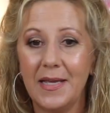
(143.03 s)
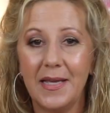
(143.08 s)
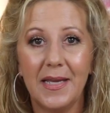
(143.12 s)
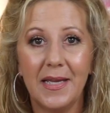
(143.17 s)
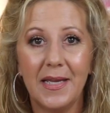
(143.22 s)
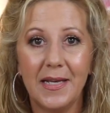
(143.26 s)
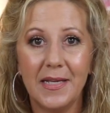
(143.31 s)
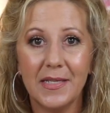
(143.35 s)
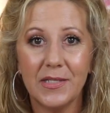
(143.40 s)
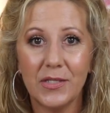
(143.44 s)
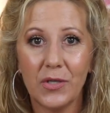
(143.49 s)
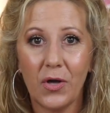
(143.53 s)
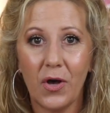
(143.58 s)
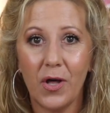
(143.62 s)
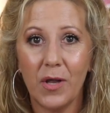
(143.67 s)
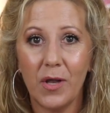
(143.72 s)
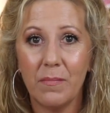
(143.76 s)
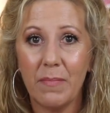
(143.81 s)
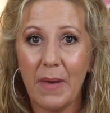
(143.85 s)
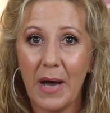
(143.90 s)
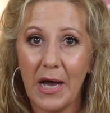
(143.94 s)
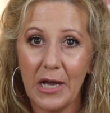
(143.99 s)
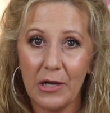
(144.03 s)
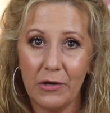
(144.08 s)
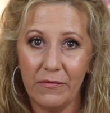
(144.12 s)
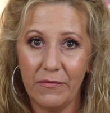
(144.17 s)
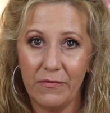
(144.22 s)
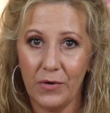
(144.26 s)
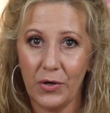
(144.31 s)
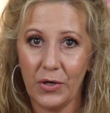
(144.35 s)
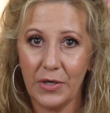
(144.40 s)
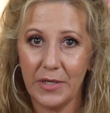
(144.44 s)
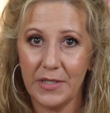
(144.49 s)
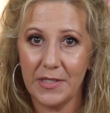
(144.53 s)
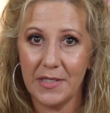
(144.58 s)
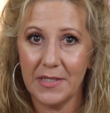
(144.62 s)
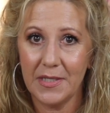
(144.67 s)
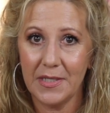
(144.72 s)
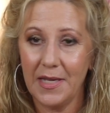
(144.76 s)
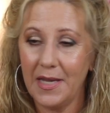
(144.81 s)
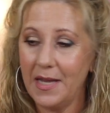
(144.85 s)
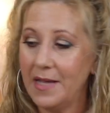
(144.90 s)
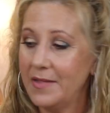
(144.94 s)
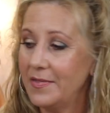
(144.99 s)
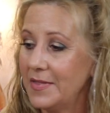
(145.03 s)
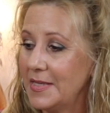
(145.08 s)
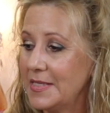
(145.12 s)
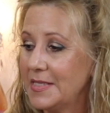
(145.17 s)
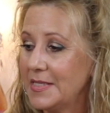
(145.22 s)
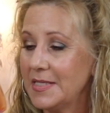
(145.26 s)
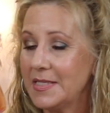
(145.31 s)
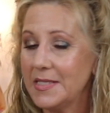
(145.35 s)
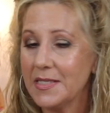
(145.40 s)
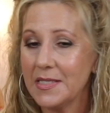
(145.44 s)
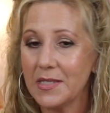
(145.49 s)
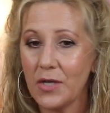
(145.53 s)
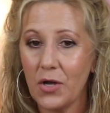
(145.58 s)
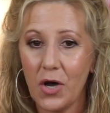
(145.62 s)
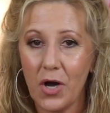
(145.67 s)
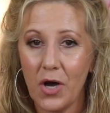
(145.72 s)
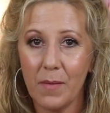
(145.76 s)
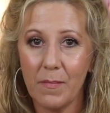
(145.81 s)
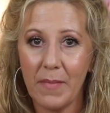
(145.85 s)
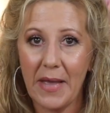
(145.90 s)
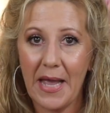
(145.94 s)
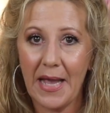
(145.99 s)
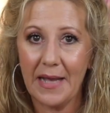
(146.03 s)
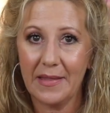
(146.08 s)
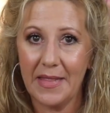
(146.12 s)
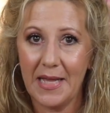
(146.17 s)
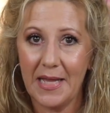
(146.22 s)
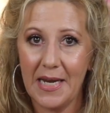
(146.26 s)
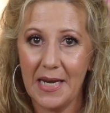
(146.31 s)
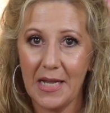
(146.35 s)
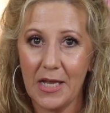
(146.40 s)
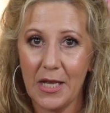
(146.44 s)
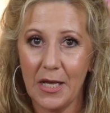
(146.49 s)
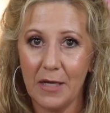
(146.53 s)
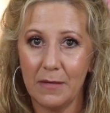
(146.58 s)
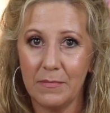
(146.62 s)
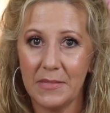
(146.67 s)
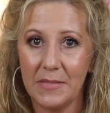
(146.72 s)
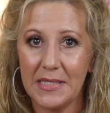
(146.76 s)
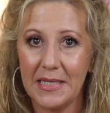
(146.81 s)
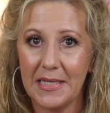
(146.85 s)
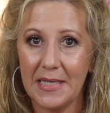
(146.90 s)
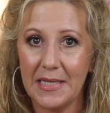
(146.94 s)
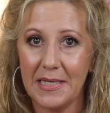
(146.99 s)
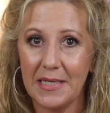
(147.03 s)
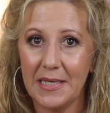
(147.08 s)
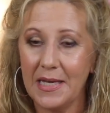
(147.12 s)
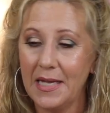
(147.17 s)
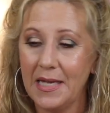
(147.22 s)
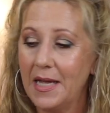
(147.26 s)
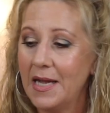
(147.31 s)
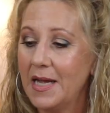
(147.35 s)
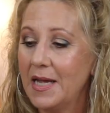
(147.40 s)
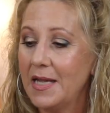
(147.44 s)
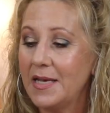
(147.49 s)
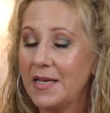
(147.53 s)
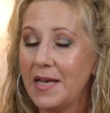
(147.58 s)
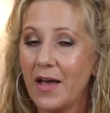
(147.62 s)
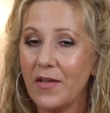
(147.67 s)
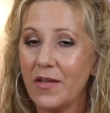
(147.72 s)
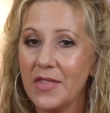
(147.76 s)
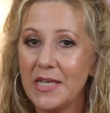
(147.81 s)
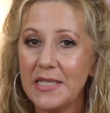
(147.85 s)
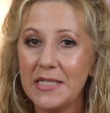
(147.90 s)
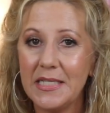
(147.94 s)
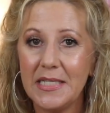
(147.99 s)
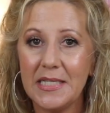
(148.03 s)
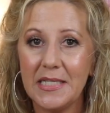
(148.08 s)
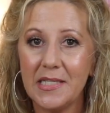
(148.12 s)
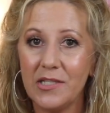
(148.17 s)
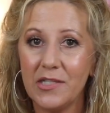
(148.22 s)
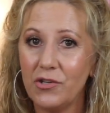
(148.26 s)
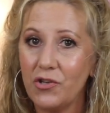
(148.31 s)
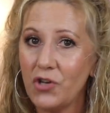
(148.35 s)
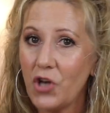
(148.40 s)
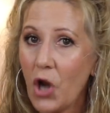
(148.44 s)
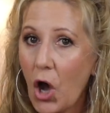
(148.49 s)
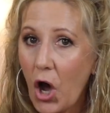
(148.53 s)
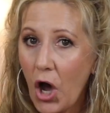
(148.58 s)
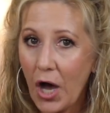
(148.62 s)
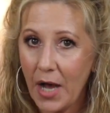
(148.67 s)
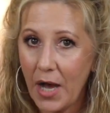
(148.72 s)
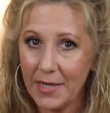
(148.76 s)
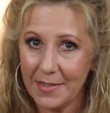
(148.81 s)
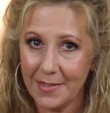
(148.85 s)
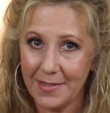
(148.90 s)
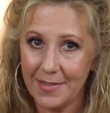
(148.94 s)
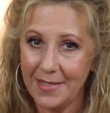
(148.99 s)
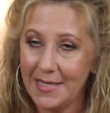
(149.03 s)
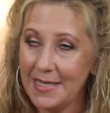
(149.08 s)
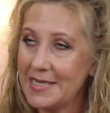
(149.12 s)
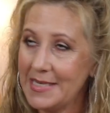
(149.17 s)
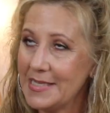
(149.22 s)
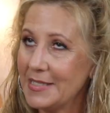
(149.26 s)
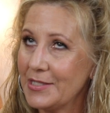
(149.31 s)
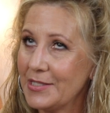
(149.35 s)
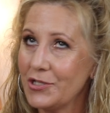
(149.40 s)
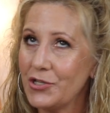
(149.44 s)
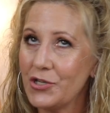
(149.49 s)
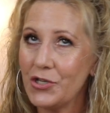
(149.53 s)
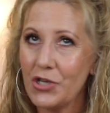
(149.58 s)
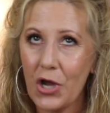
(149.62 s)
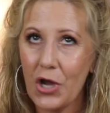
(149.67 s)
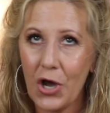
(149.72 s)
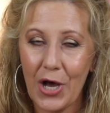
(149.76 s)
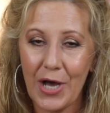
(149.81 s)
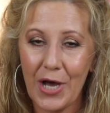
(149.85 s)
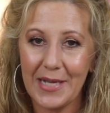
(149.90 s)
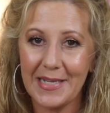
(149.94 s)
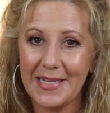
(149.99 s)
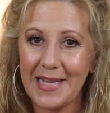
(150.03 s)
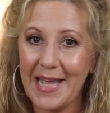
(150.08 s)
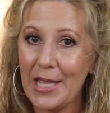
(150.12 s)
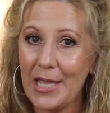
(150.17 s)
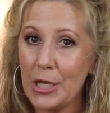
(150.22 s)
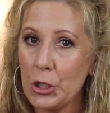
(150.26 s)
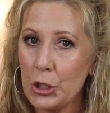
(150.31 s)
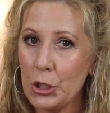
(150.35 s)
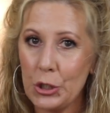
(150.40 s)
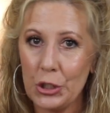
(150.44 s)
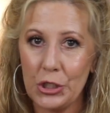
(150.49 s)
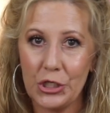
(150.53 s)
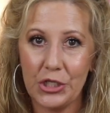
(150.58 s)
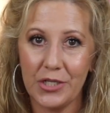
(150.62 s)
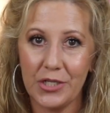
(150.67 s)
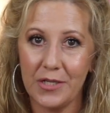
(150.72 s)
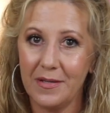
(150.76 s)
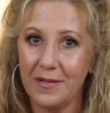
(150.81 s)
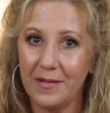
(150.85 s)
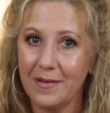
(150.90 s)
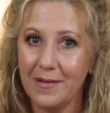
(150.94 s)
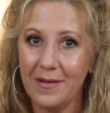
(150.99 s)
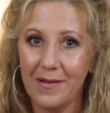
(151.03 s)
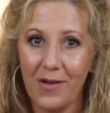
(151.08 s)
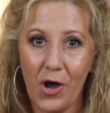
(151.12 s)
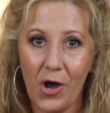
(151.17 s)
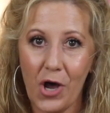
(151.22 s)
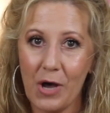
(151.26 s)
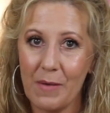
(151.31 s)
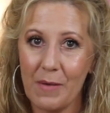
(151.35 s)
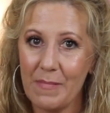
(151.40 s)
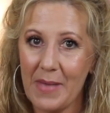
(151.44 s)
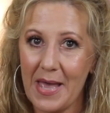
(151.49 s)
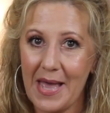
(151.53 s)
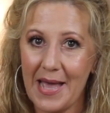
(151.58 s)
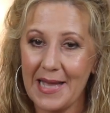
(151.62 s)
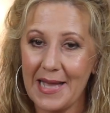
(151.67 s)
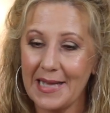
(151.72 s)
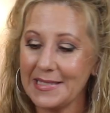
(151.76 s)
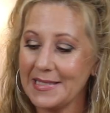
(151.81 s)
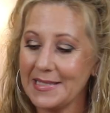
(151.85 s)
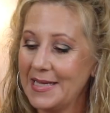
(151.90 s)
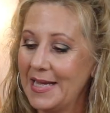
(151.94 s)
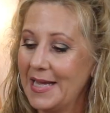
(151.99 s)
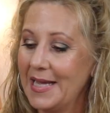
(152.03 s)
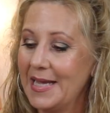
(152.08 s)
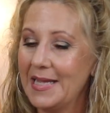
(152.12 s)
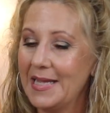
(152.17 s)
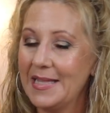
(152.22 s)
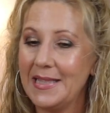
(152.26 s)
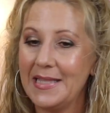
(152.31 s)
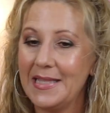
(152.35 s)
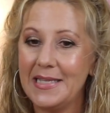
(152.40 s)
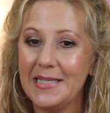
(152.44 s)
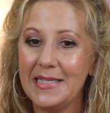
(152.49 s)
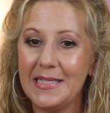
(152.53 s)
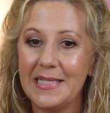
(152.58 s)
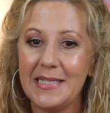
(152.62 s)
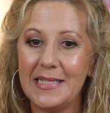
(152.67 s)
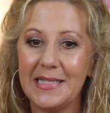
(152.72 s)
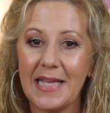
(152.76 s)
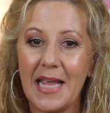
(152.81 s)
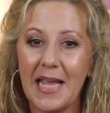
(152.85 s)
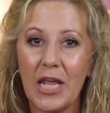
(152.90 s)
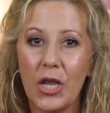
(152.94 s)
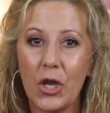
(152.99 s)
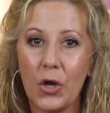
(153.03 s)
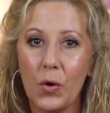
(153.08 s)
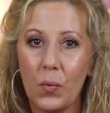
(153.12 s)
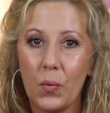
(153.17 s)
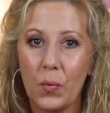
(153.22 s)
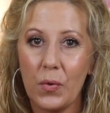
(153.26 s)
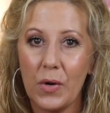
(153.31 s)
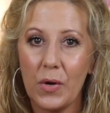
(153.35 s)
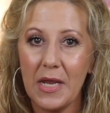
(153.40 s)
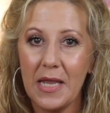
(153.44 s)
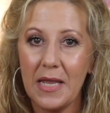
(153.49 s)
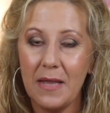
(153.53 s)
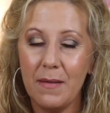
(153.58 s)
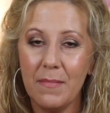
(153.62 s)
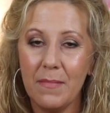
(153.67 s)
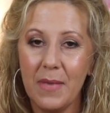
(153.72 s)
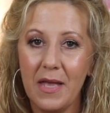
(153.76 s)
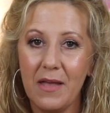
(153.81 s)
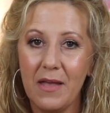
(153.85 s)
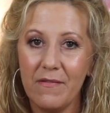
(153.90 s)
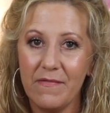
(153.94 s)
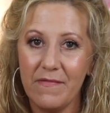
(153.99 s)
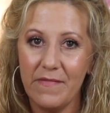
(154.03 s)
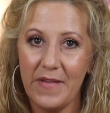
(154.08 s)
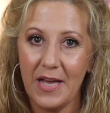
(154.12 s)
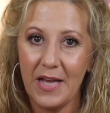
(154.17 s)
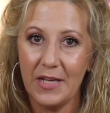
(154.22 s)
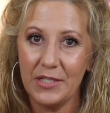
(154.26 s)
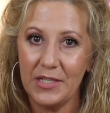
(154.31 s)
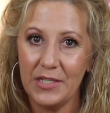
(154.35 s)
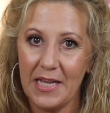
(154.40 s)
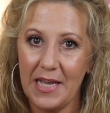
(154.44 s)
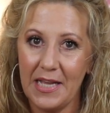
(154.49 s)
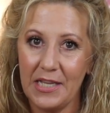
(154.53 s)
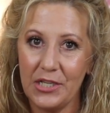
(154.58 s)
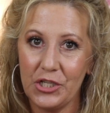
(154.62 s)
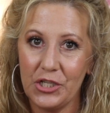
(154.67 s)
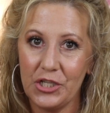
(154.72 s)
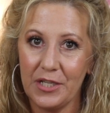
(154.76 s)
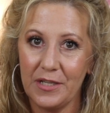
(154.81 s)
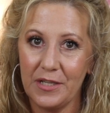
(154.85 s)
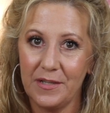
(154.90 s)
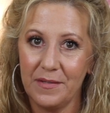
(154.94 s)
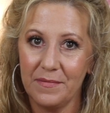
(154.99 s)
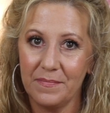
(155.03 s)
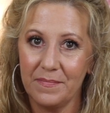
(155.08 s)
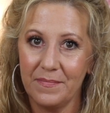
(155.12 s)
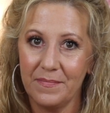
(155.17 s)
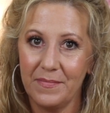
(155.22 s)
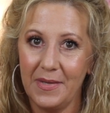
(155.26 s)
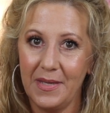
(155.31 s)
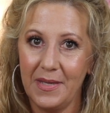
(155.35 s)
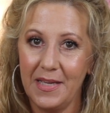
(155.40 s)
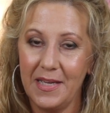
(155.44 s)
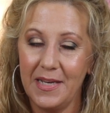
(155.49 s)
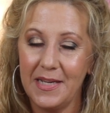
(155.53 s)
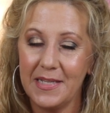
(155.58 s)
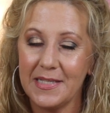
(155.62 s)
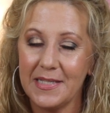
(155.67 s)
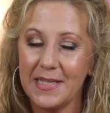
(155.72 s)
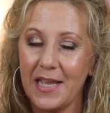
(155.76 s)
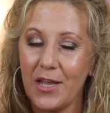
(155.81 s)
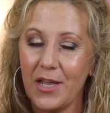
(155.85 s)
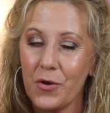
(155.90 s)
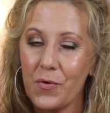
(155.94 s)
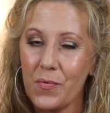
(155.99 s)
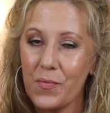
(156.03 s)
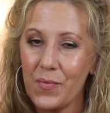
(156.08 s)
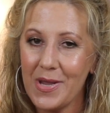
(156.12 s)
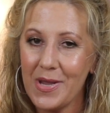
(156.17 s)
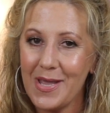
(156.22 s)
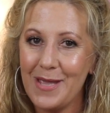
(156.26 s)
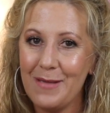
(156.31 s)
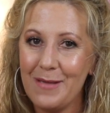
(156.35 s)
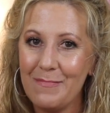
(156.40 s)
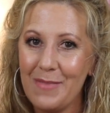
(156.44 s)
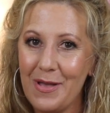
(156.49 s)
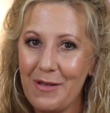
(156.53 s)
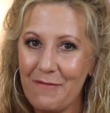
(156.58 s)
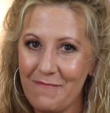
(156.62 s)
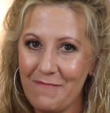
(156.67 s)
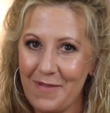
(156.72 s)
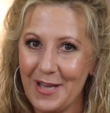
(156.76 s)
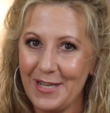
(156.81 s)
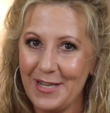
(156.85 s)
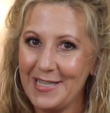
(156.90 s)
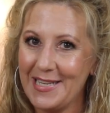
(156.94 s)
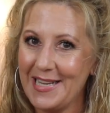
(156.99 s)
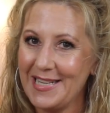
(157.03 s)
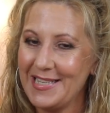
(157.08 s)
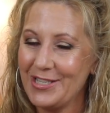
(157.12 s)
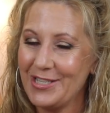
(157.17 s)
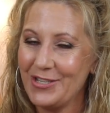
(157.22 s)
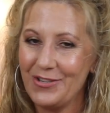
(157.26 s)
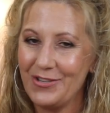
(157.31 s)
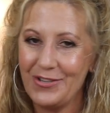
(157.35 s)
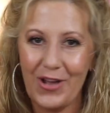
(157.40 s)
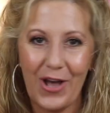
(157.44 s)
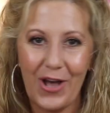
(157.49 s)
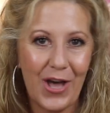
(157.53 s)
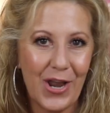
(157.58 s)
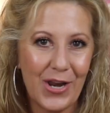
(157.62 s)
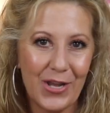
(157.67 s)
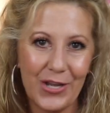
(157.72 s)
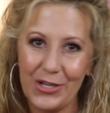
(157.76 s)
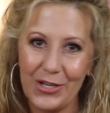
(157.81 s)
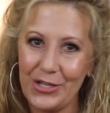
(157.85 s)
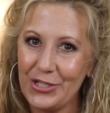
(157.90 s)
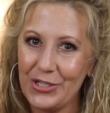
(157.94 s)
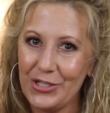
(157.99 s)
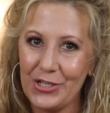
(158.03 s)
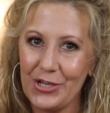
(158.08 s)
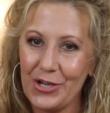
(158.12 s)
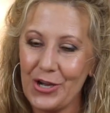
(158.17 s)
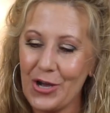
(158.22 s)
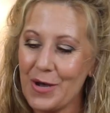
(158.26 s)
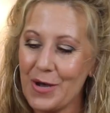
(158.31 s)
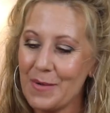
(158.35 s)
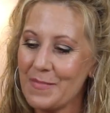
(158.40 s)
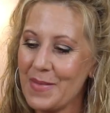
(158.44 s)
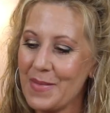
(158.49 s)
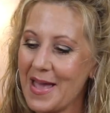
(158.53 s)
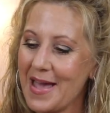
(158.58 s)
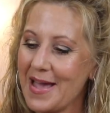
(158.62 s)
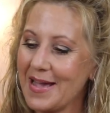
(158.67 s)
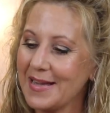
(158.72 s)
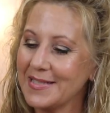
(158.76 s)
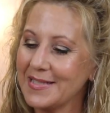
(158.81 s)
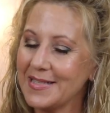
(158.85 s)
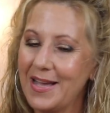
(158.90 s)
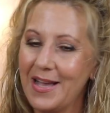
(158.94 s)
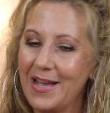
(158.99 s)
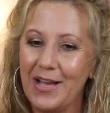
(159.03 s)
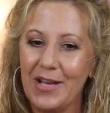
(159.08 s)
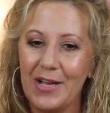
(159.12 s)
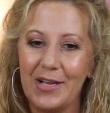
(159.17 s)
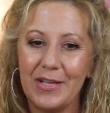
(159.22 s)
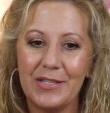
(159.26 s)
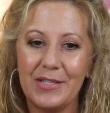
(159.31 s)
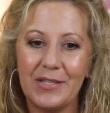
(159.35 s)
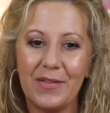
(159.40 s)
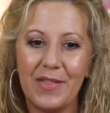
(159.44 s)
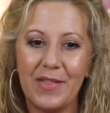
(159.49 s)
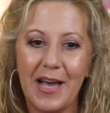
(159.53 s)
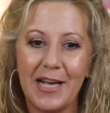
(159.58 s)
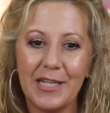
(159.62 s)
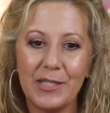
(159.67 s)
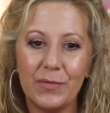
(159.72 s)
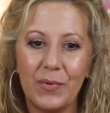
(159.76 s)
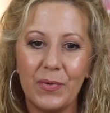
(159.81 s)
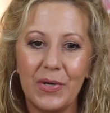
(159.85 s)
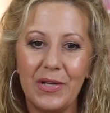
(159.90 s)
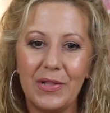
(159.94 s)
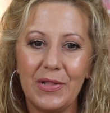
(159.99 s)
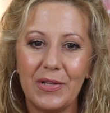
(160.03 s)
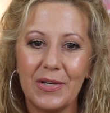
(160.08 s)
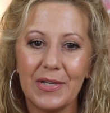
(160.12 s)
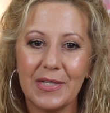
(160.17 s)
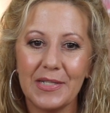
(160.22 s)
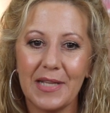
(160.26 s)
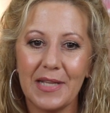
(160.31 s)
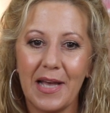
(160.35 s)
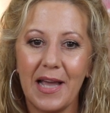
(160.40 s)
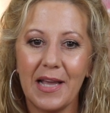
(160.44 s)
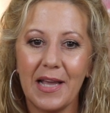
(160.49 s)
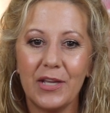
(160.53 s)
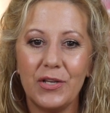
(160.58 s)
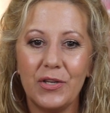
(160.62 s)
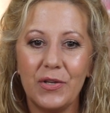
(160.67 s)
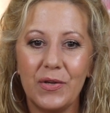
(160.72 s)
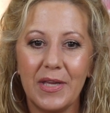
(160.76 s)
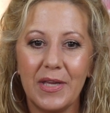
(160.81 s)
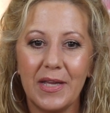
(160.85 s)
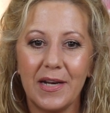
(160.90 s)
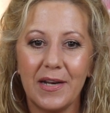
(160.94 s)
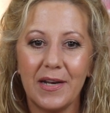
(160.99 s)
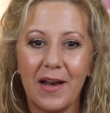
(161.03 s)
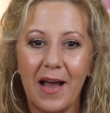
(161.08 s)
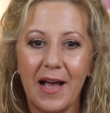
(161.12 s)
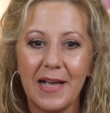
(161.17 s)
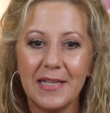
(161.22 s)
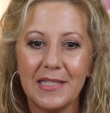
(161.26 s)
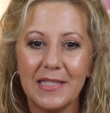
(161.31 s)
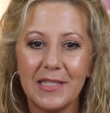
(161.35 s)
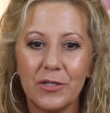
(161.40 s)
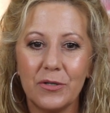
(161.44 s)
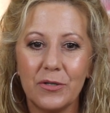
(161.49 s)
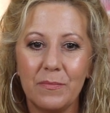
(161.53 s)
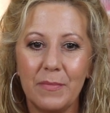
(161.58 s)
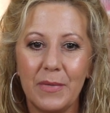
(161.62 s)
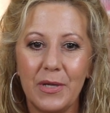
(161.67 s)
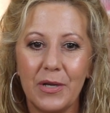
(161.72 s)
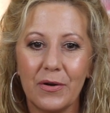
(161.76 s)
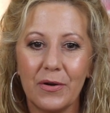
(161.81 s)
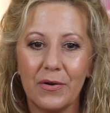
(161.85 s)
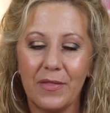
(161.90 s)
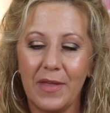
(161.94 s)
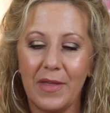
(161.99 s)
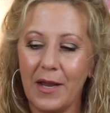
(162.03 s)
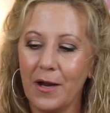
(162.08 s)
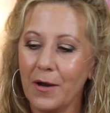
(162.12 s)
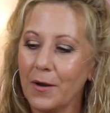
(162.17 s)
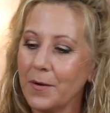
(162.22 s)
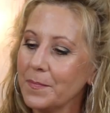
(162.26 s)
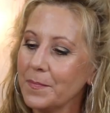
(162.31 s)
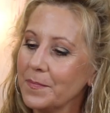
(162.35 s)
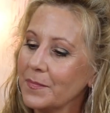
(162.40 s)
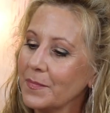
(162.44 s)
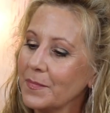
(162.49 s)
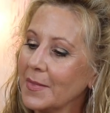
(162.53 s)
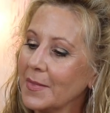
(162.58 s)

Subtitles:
It is called Biofond, and this is the compact that it comes in. Now it is not a cushion compact. This is a cream foundation. It is a cream foundation, not a cushion compact. So that's what it looks like, and you get a nice little mirror there.